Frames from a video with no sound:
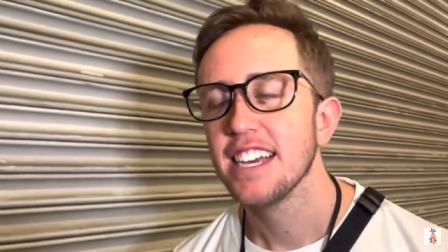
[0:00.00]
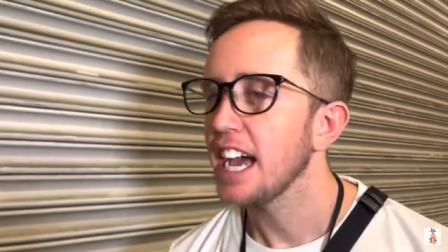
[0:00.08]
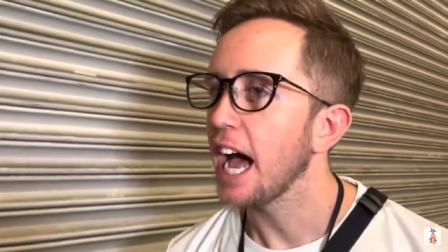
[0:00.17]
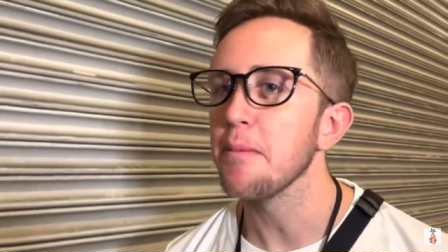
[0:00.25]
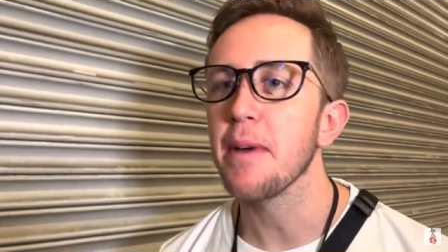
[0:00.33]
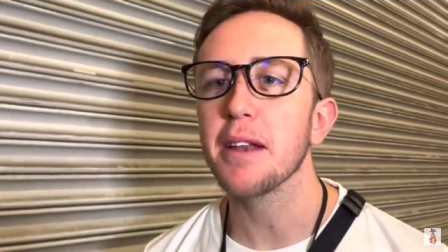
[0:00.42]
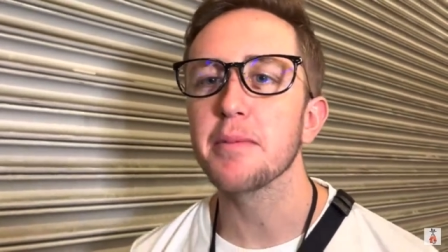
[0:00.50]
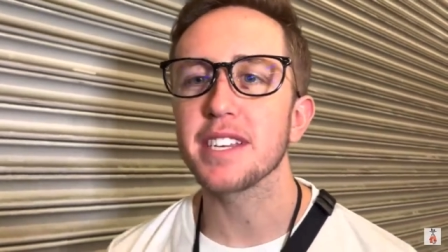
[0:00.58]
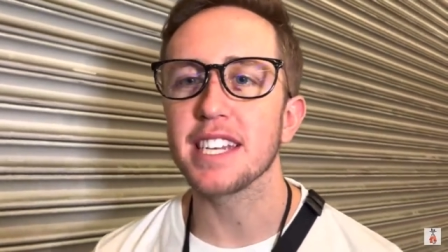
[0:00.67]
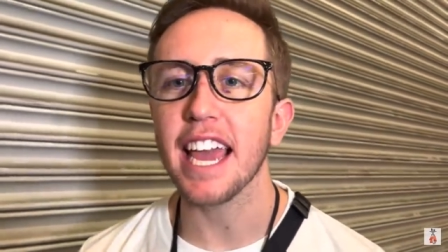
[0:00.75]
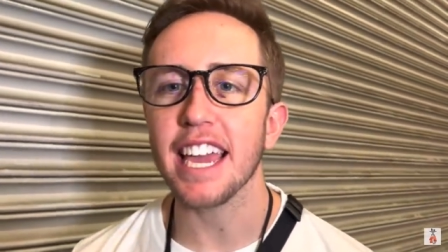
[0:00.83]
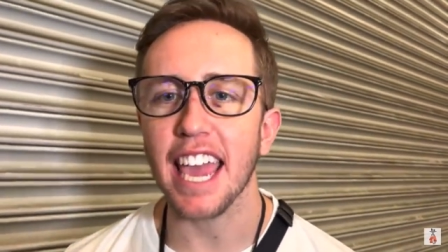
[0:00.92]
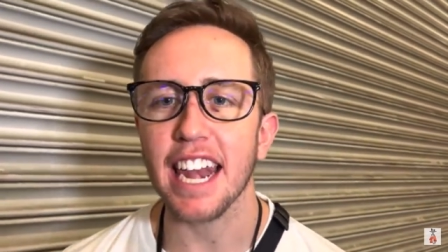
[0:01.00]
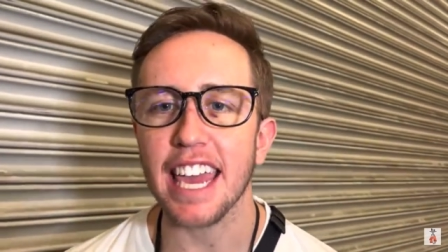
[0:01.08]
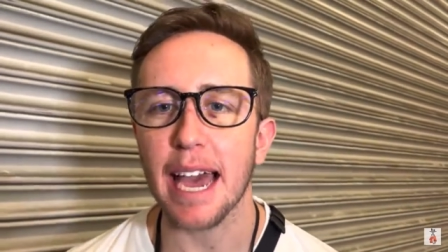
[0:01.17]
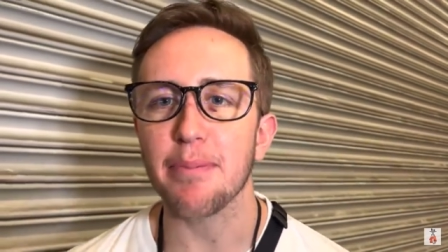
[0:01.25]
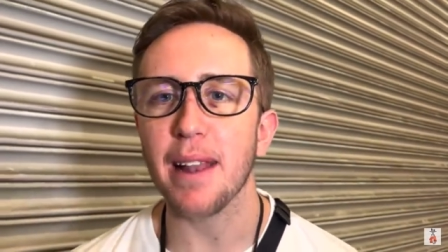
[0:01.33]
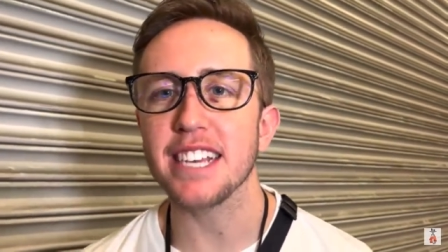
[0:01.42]
I made a mistake. Kenny
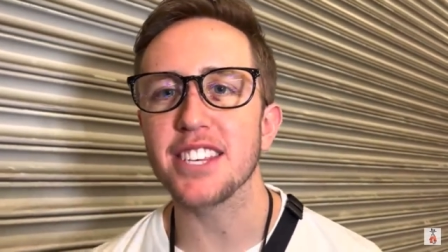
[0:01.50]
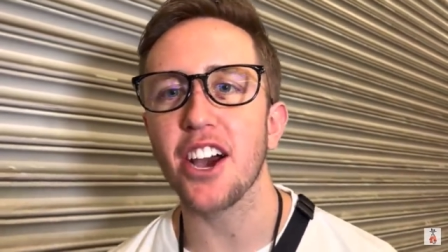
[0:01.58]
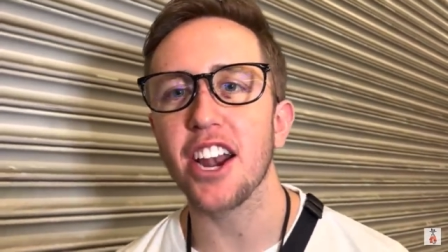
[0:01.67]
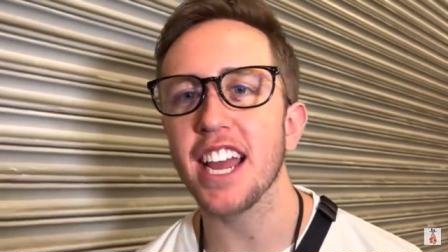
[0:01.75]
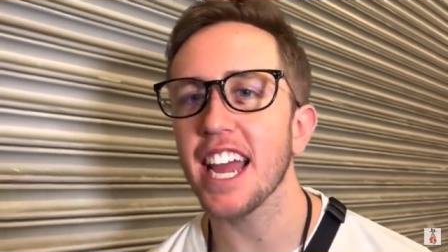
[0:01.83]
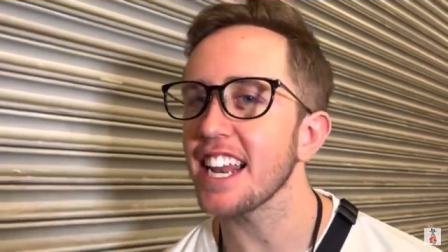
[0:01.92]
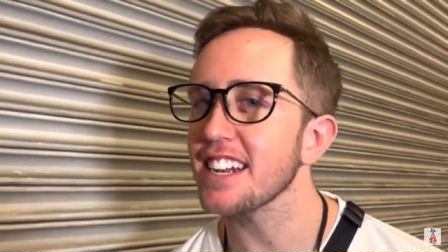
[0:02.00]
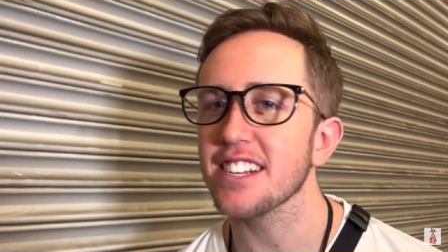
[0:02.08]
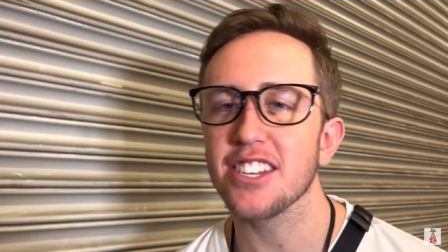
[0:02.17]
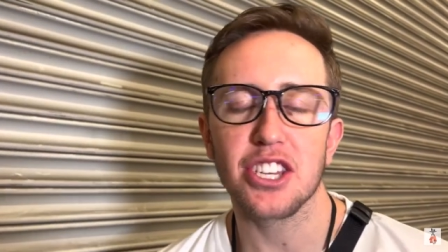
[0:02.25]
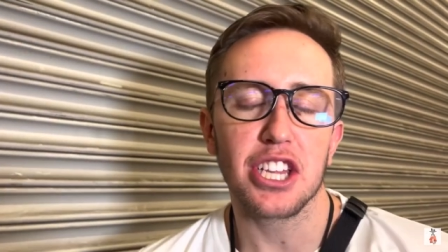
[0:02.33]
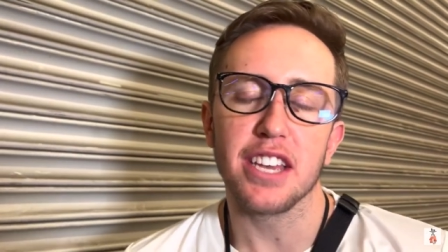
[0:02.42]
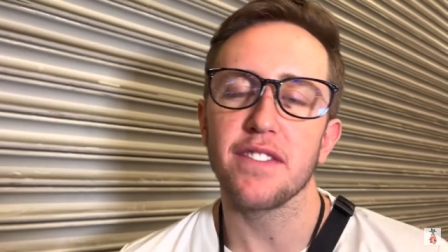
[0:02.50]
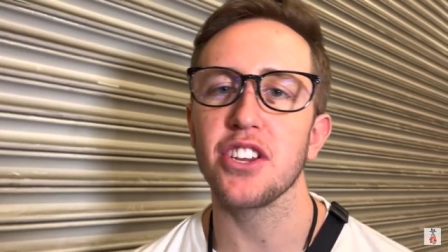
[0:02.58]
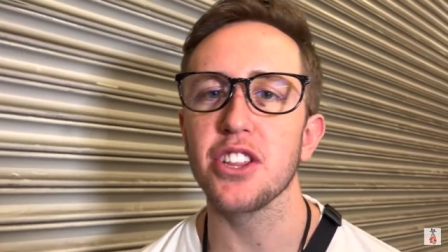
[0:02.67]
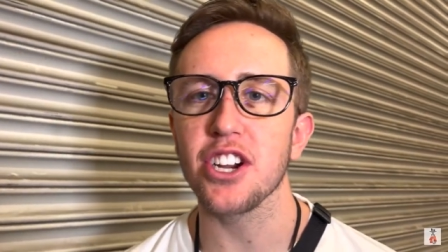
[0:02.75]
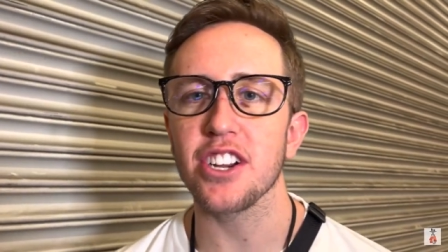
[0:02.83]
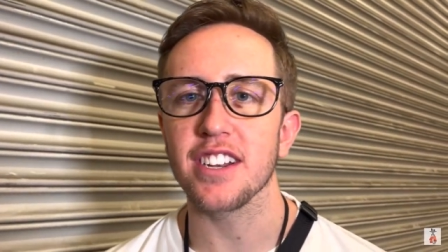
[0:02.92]
capitalized on it, and you live and you
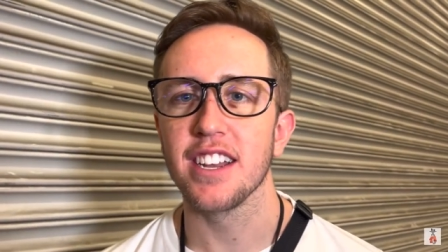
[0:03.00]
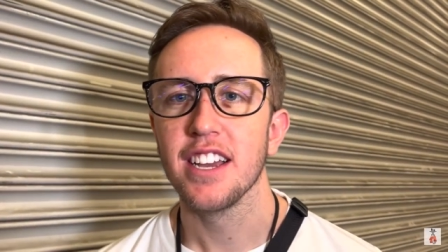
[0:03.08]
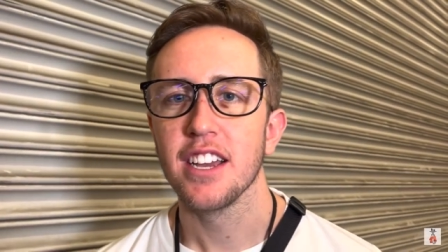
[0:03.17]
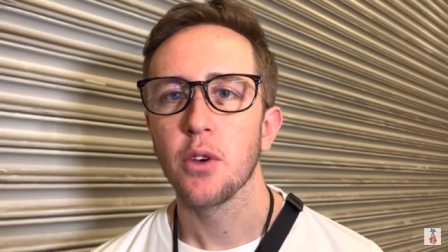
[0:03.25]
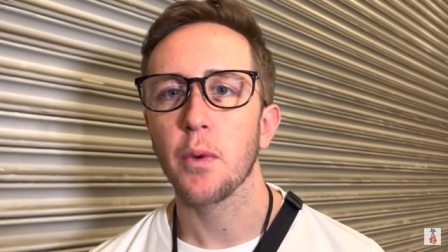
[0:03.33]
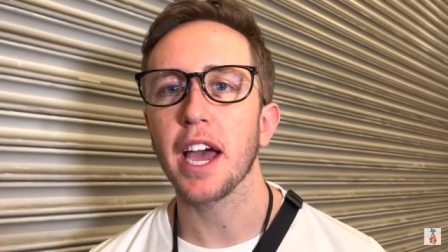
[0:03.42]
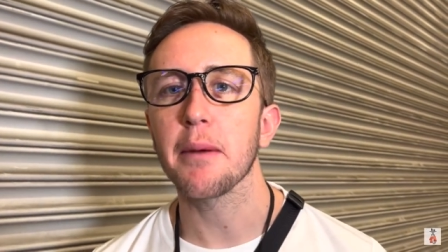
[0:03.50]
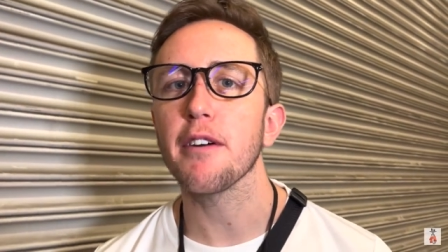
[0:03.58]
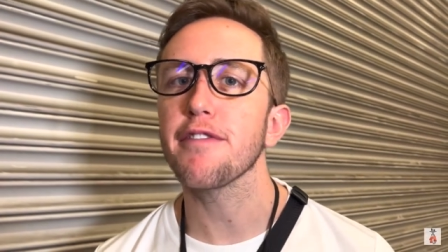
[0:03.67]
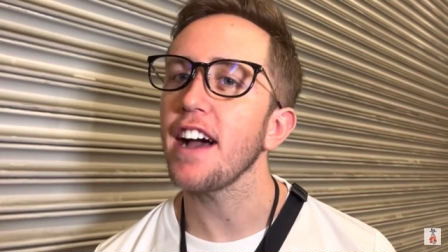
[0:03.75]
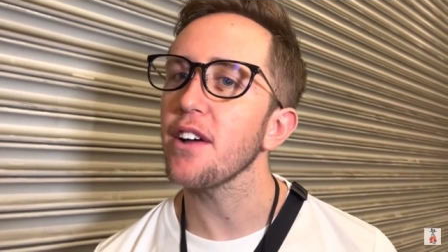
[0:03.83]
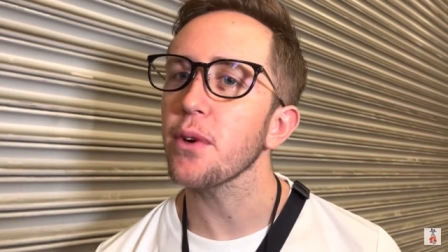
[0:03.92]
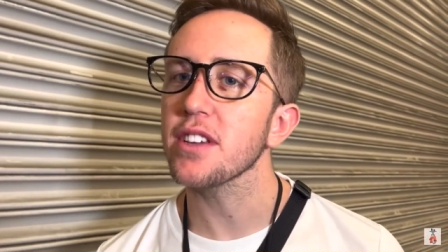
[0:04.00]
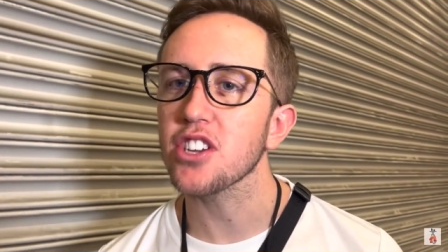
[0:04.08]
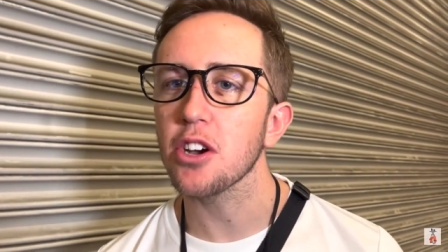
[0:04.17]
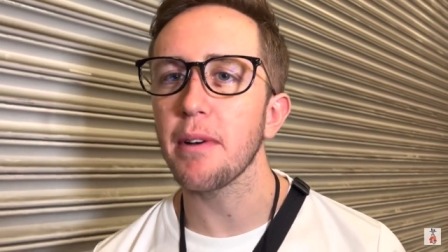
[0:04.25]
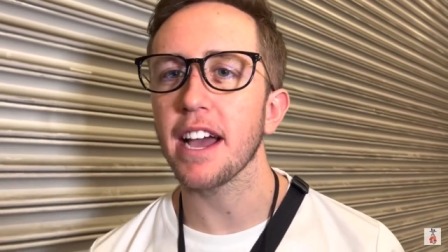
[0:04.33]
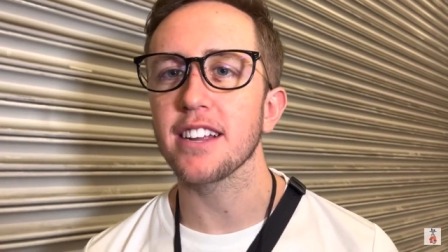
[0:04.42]
learn. We got about five weeks to
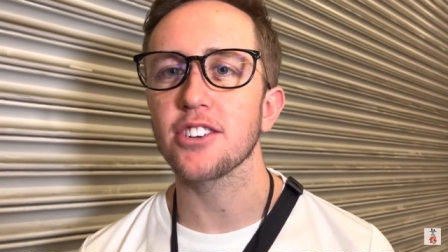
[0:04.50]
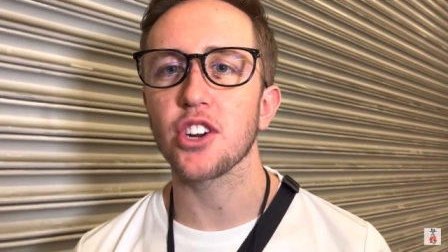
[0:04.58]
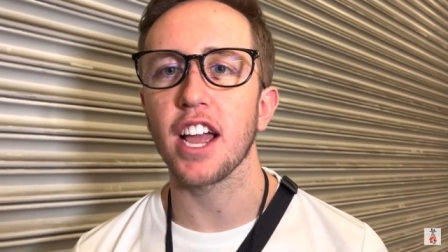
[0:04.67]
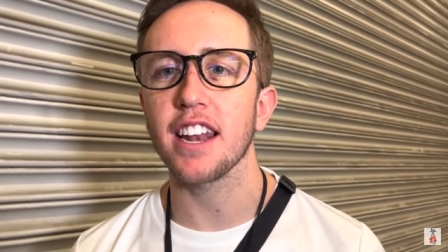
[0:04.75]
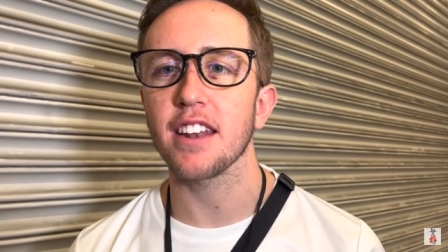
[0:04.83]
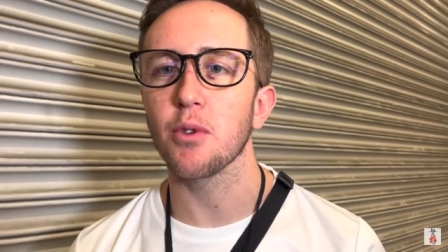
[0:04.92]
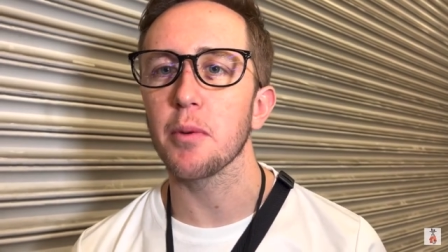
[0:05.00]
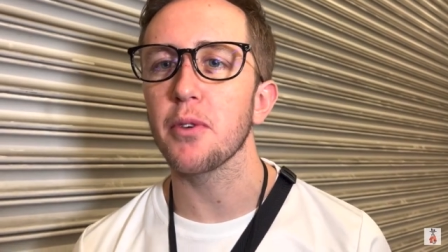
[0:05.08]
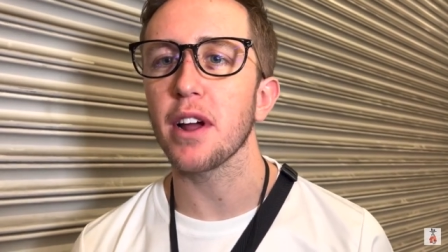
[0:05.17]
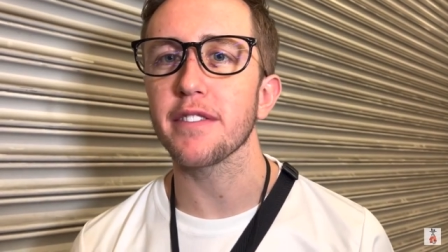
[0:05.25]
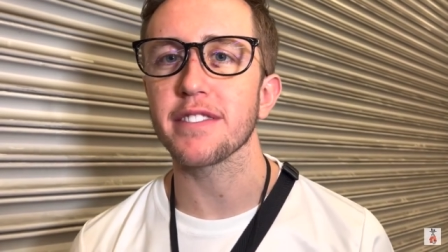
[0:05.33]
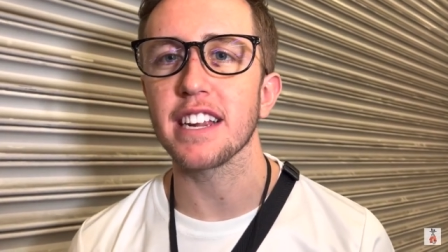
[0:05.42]
go back and train, and we'll be ready for the